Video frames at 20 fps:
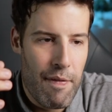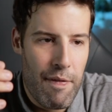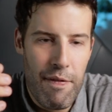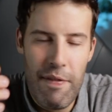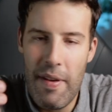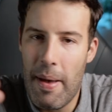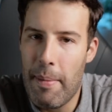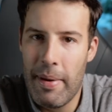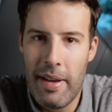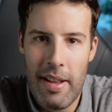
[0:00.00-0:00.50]

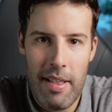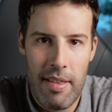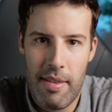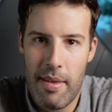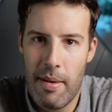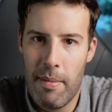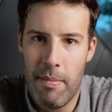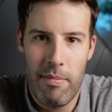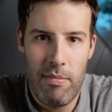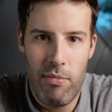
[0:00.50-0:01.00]

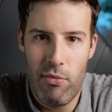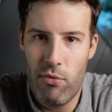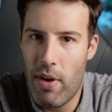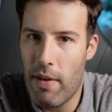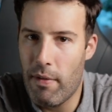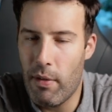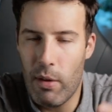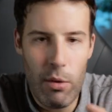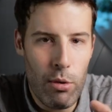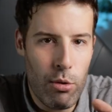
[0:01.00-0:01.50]
feminism,
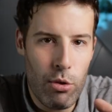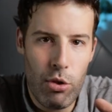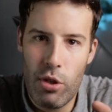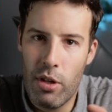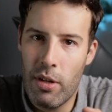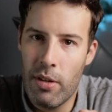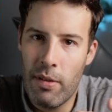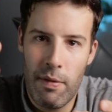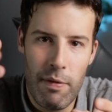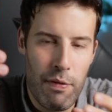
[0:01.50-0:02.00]

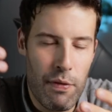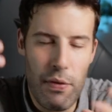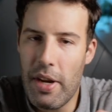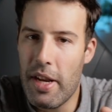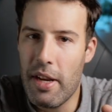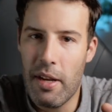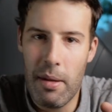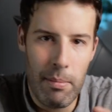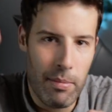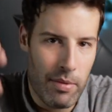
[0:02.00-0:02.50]
revolution,
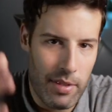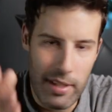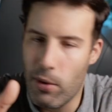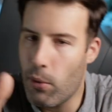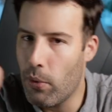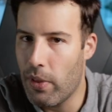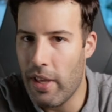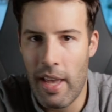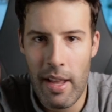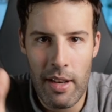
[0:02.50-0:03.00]
freedom
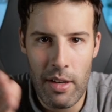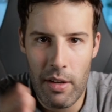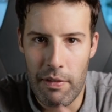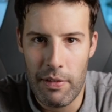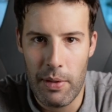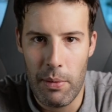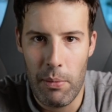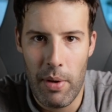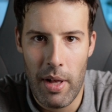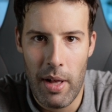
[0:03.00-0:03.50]
till the end of
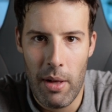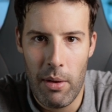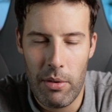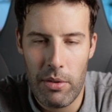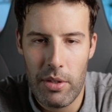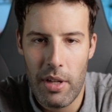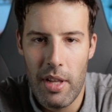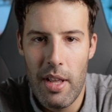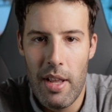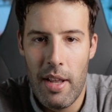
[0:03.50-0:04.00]
the world.